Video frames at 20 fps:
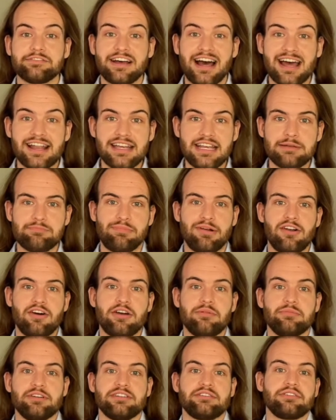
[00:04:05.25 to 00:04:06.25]

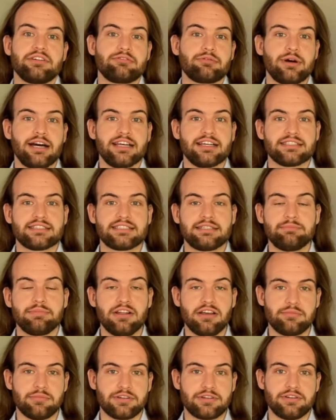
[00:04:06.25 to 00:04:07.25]
undeployment requires
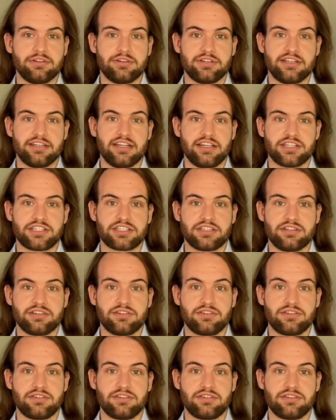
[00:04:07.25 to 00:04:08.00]
deployment coordination.